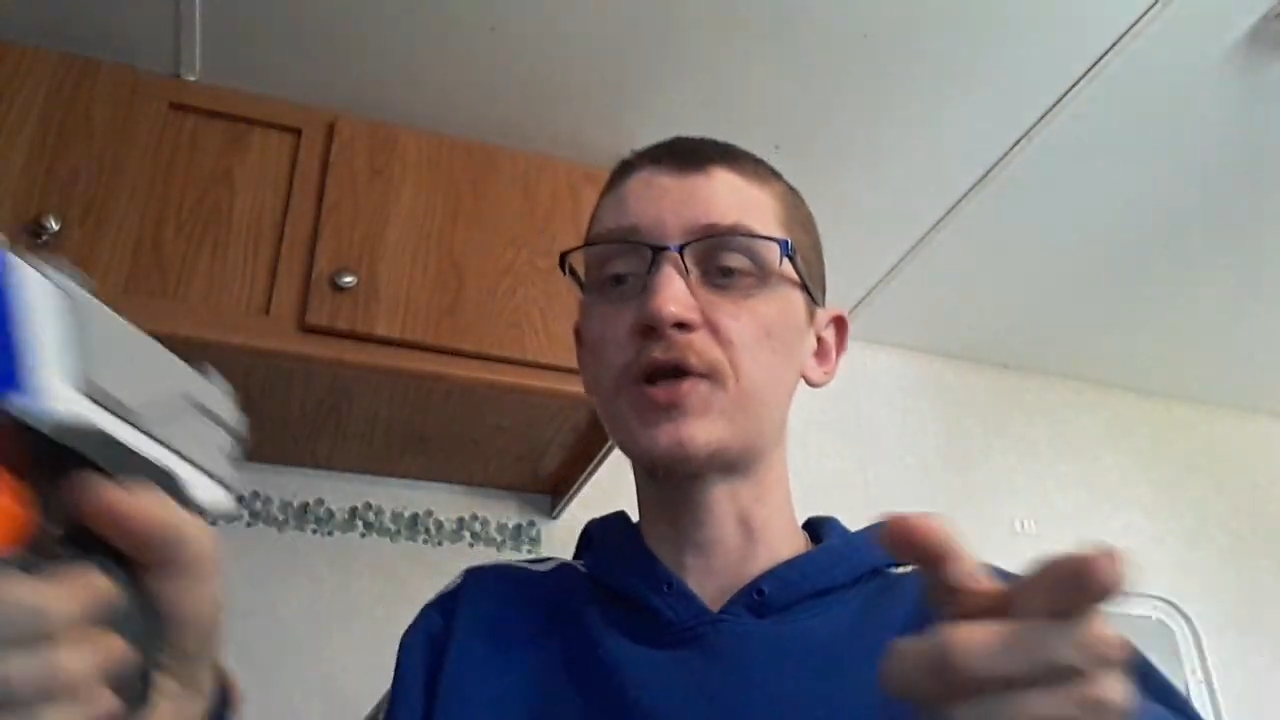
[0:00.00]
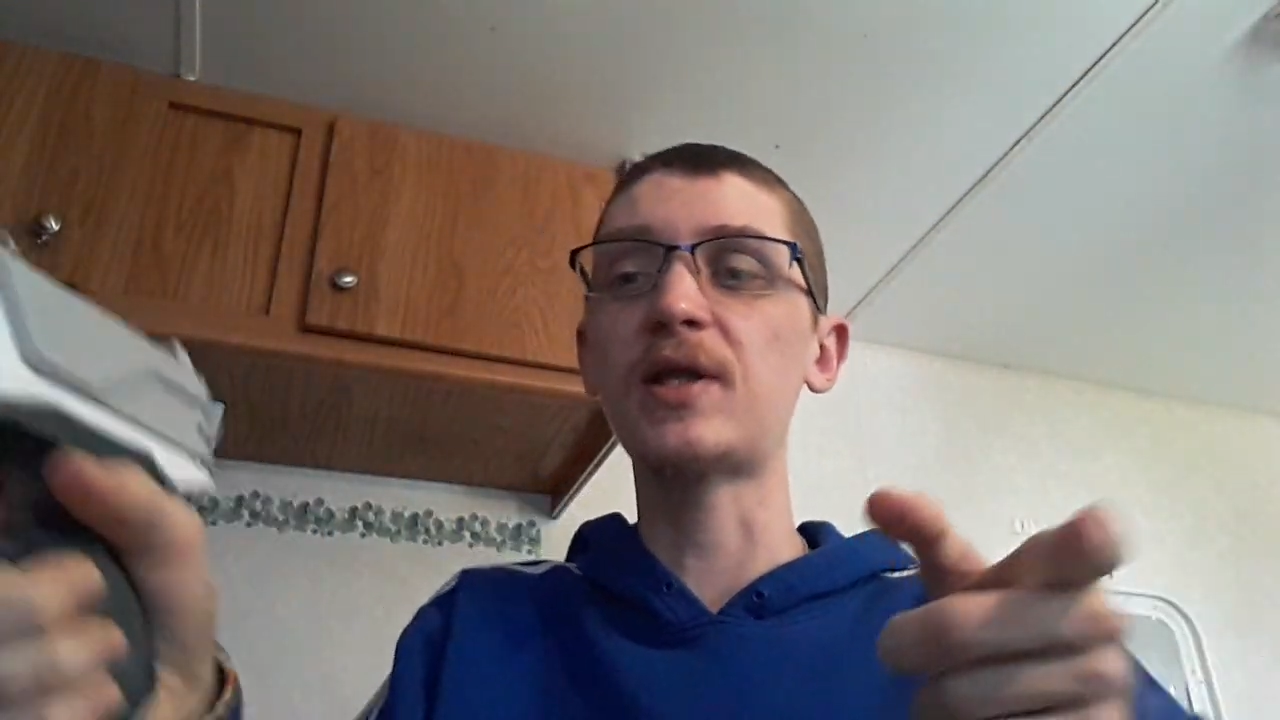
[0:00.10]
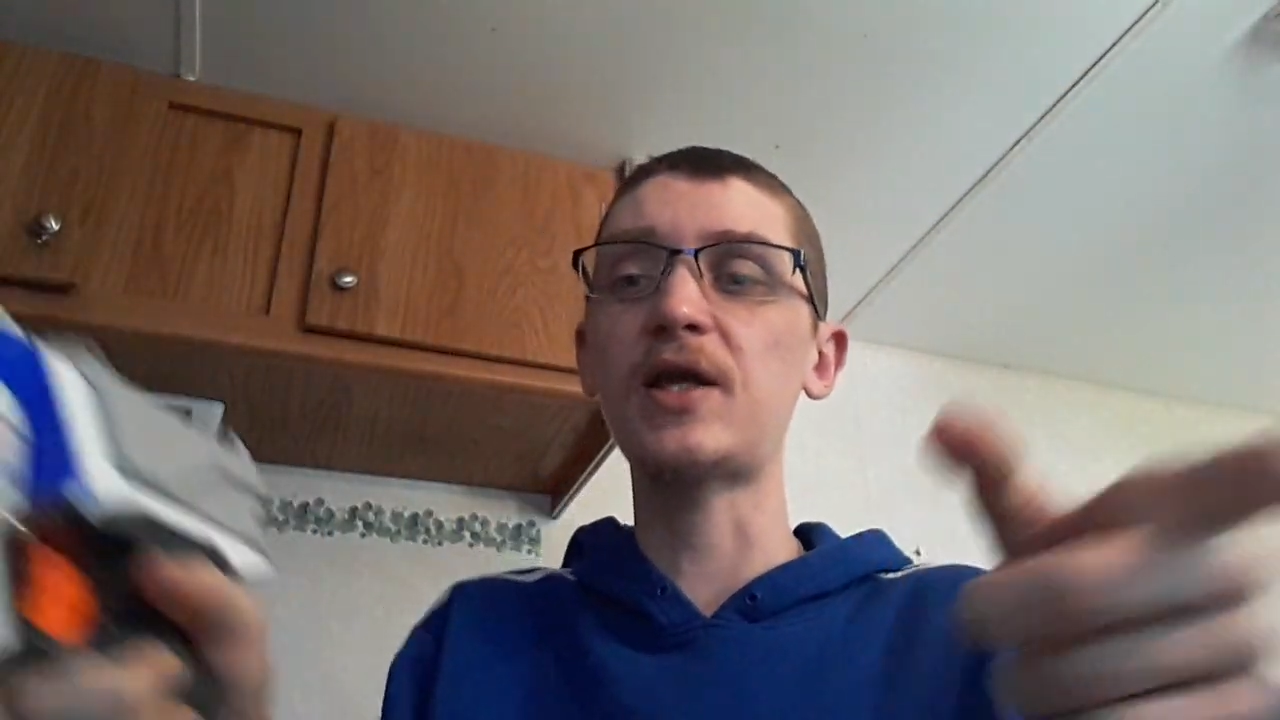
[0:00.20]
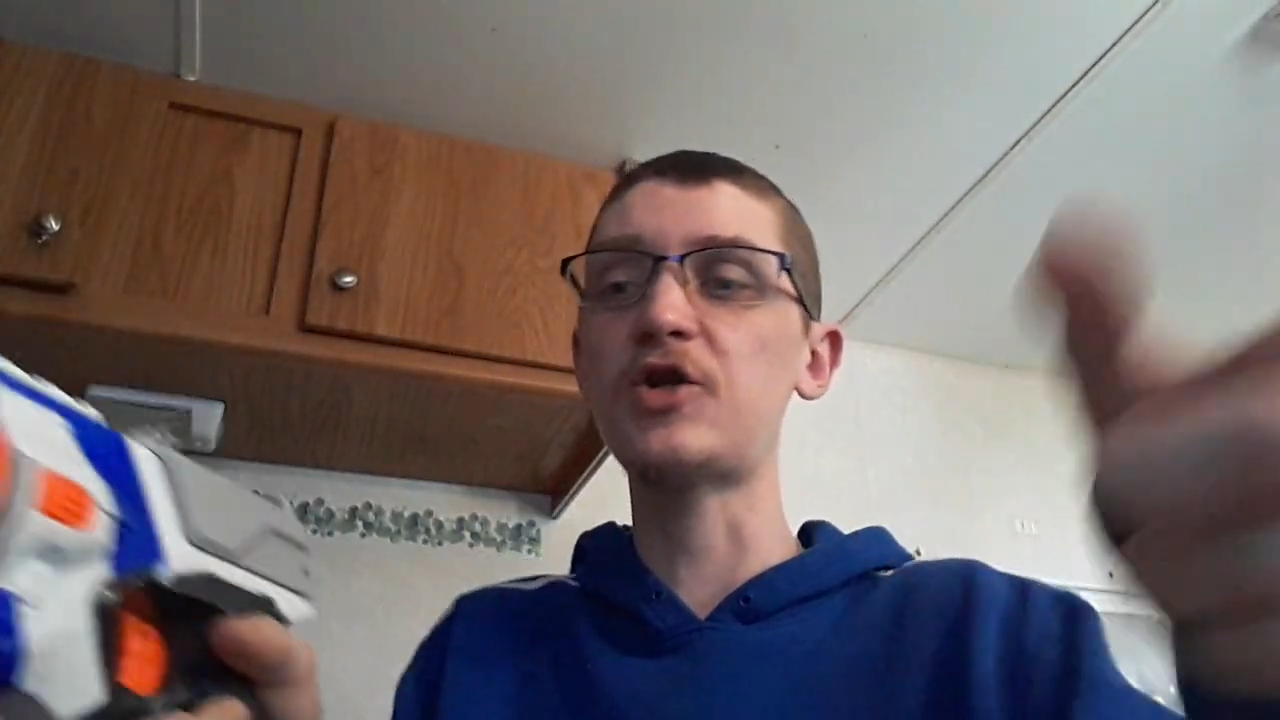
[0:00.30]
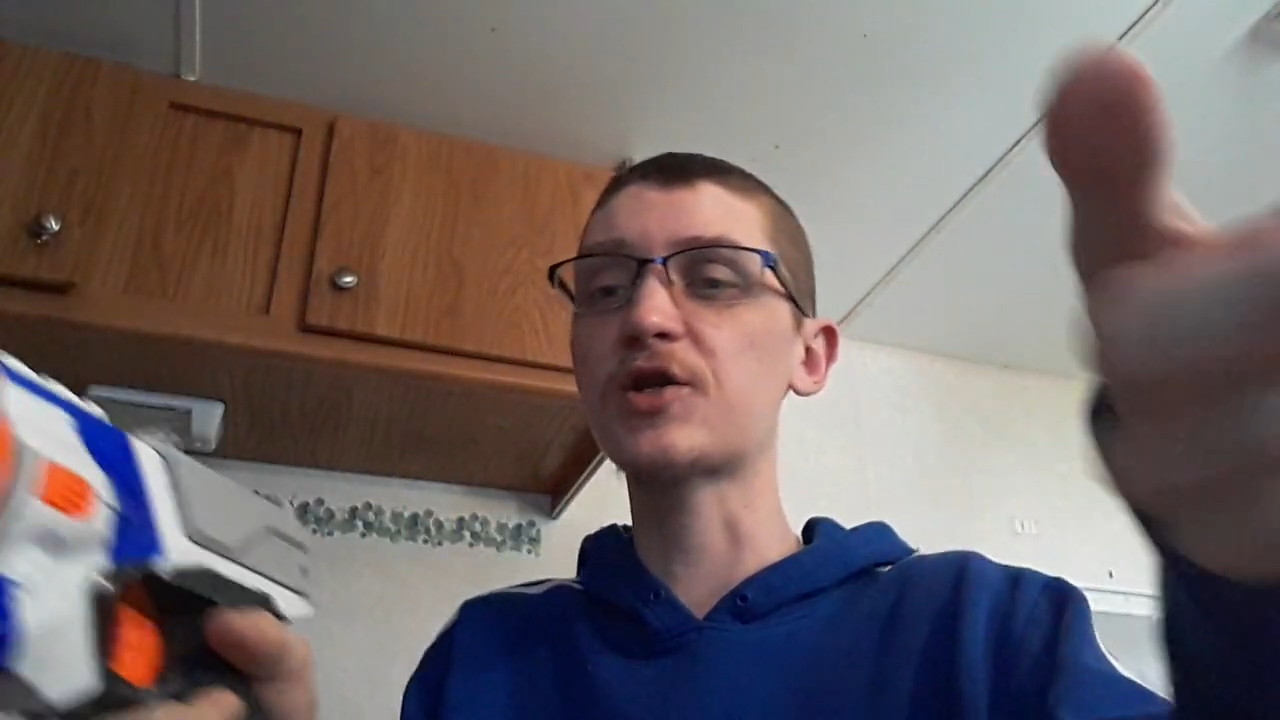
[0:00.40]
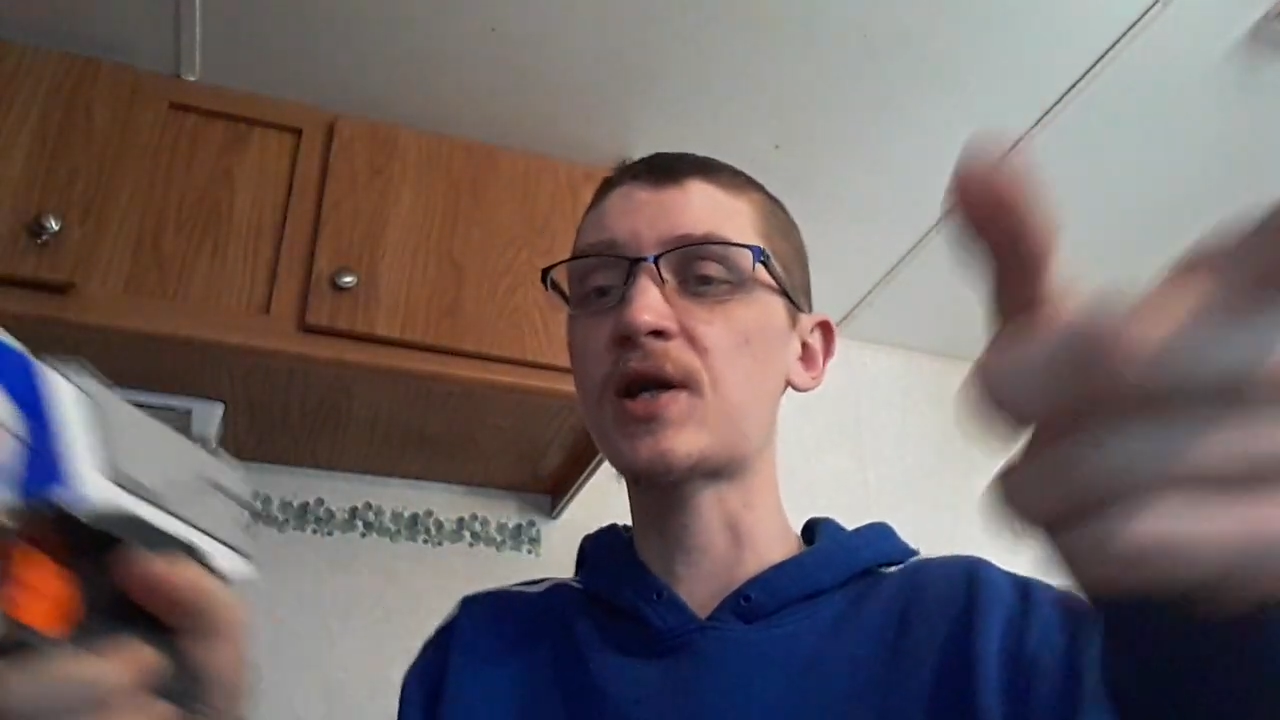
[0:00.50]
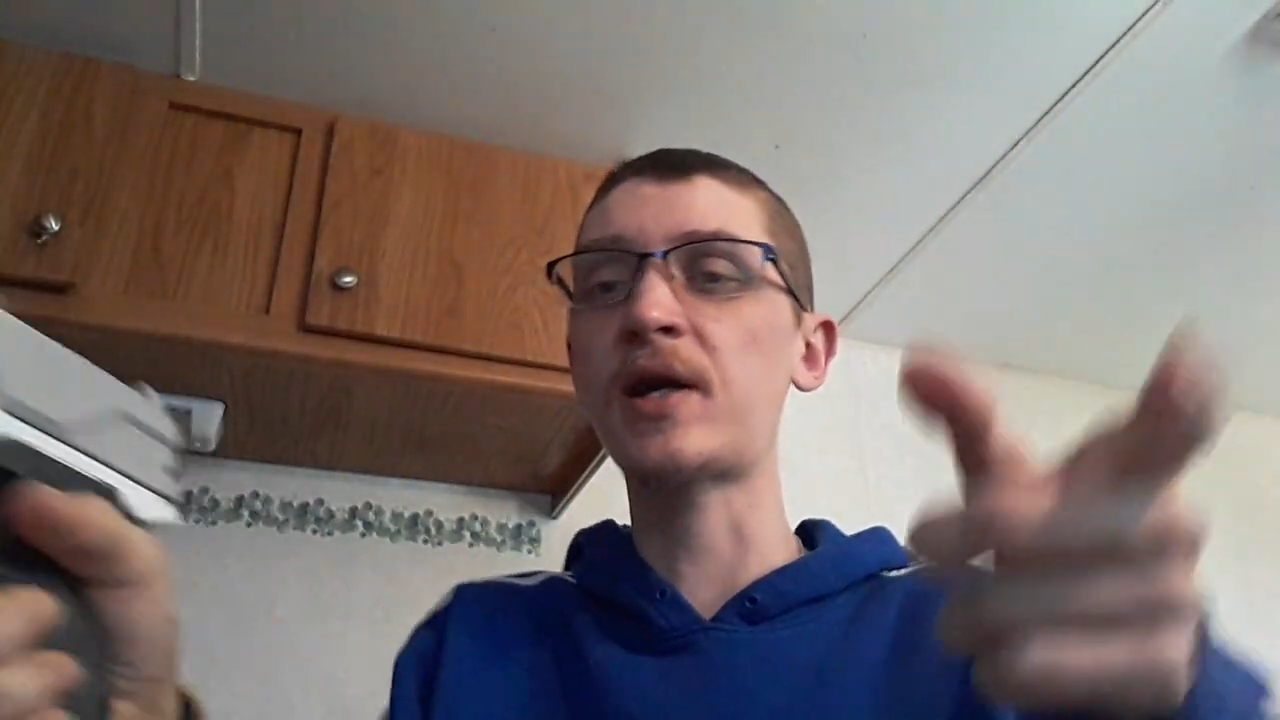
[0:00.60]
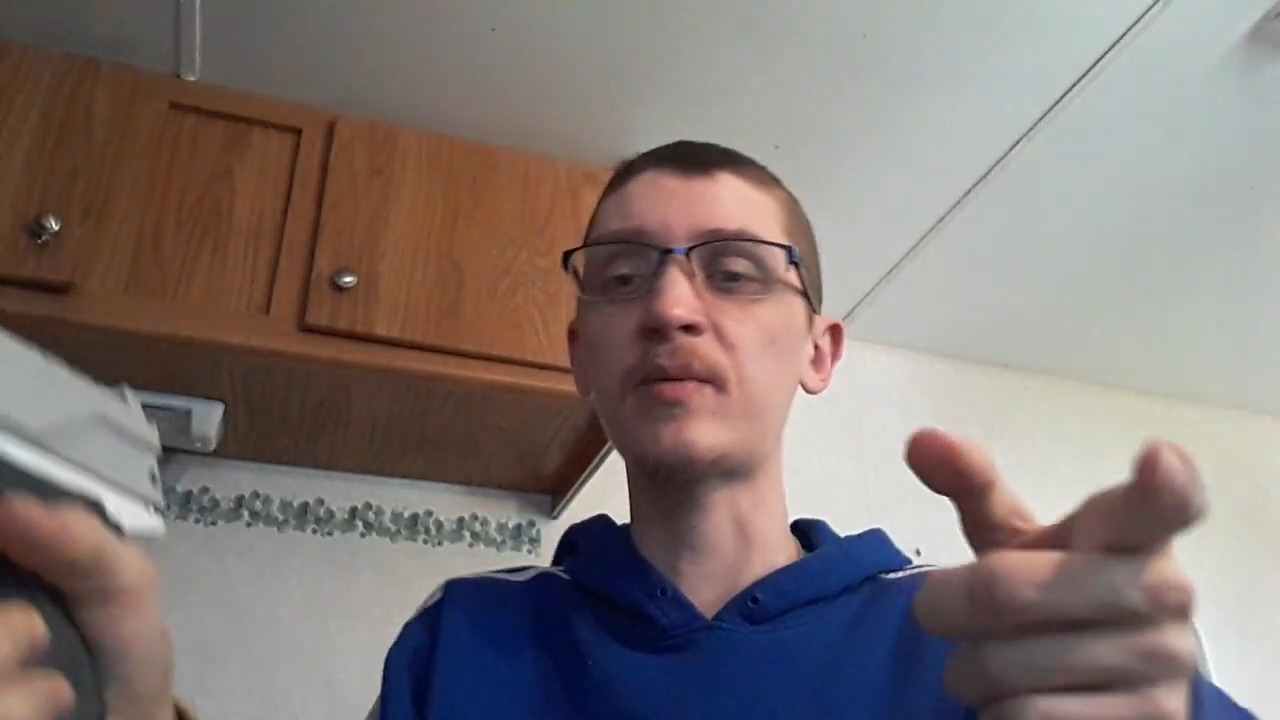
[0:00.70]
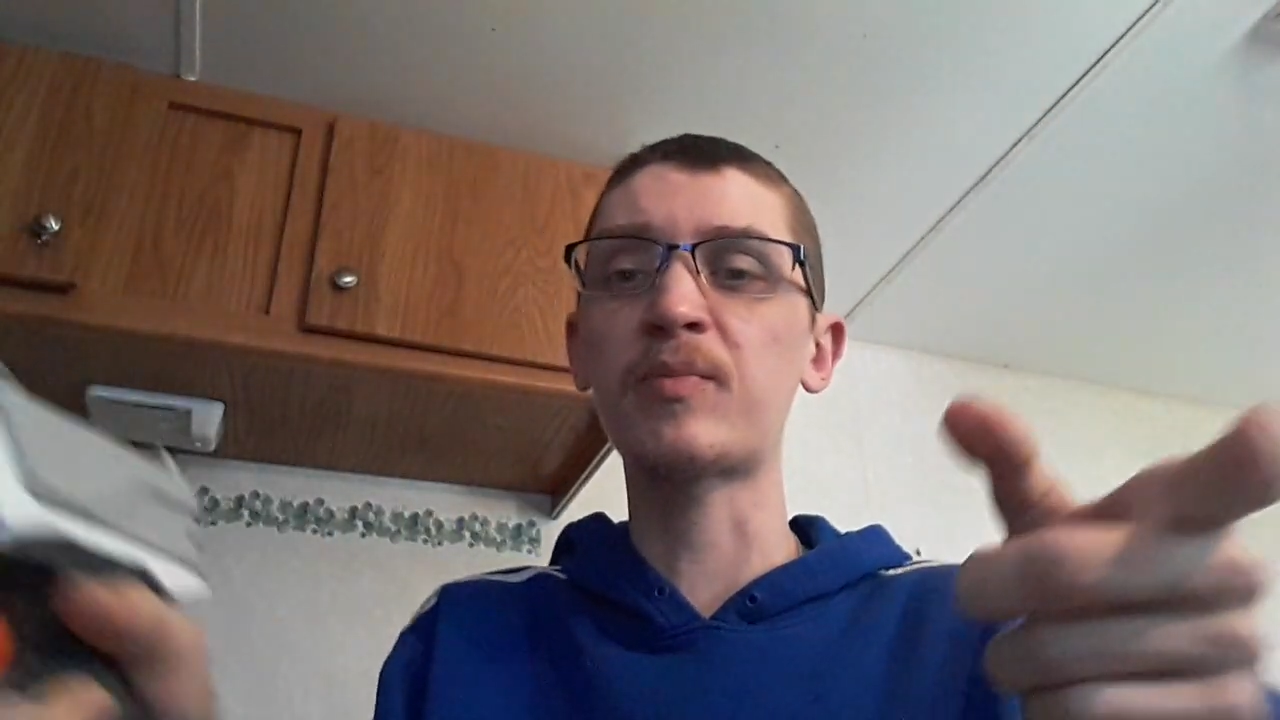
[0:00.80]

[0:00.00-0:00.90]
and they just kind of